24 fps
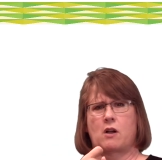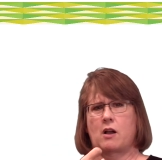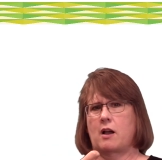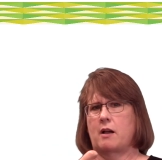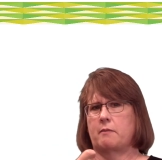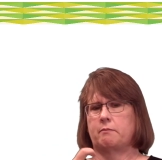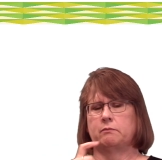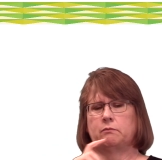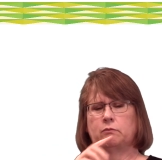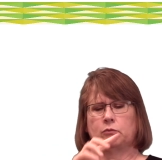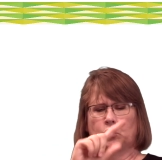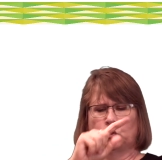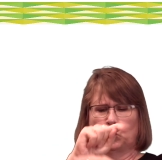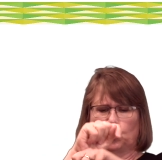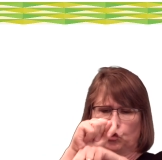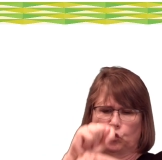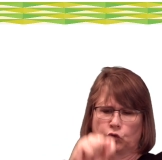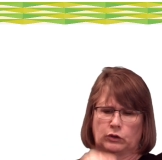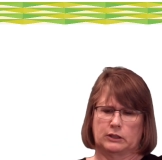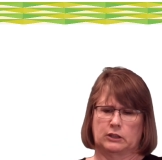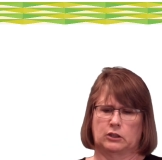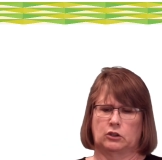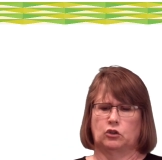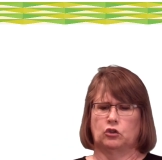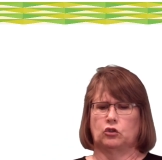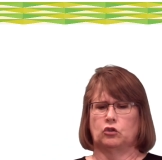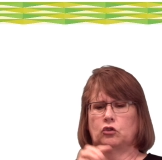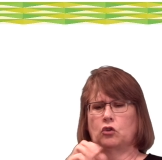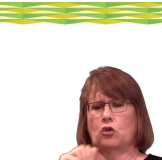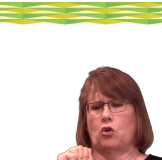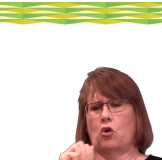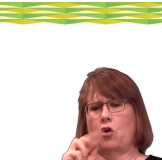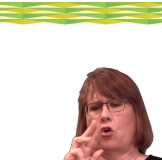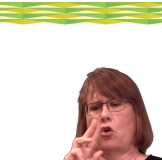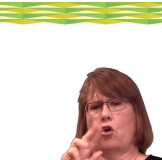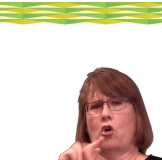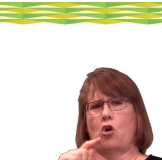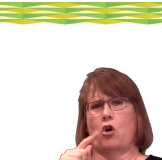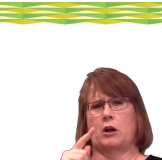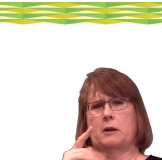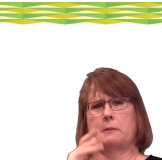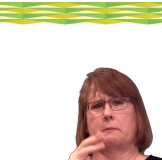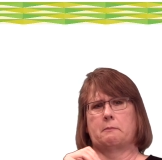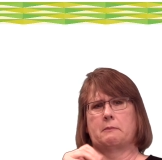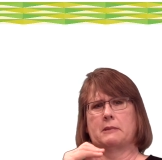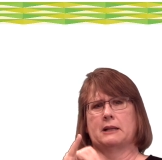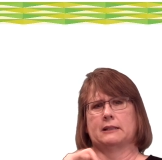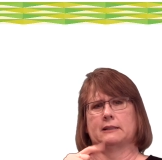do not benefit from
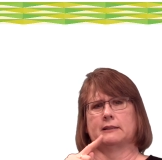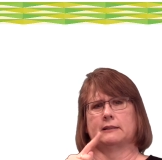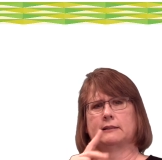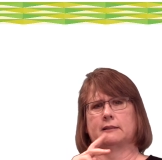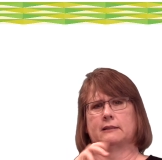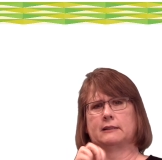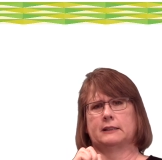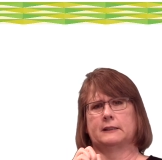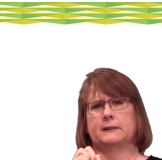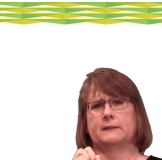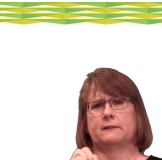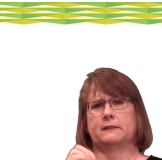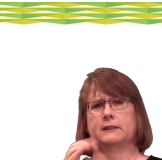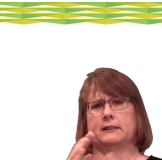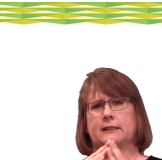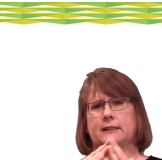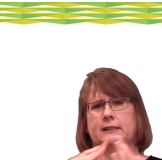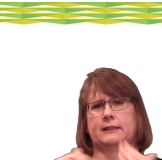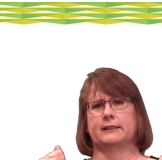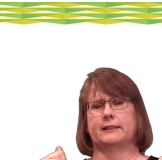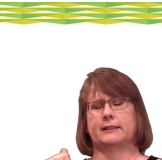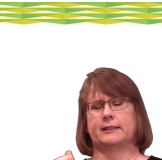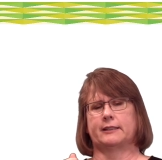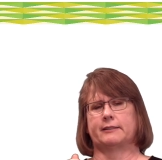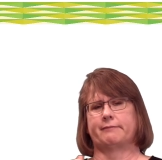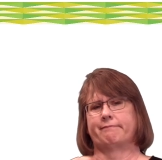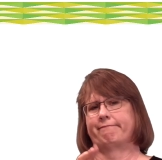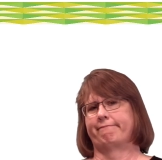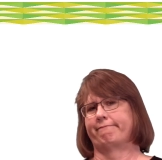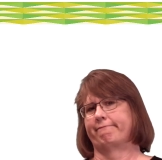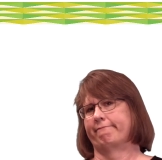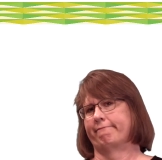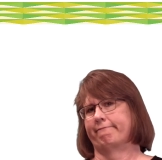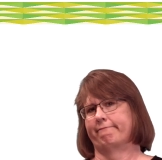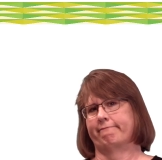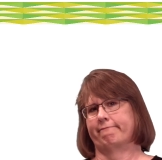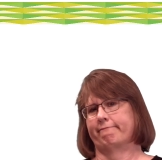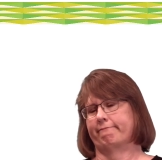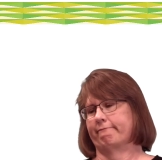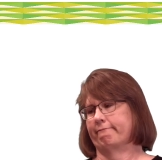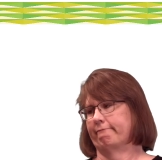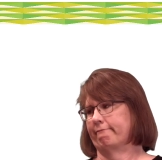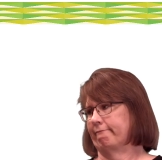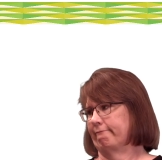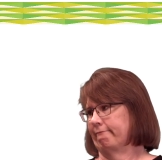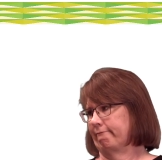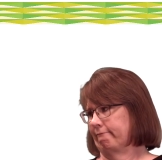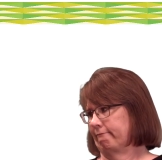using traditional augmentative
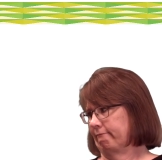systems.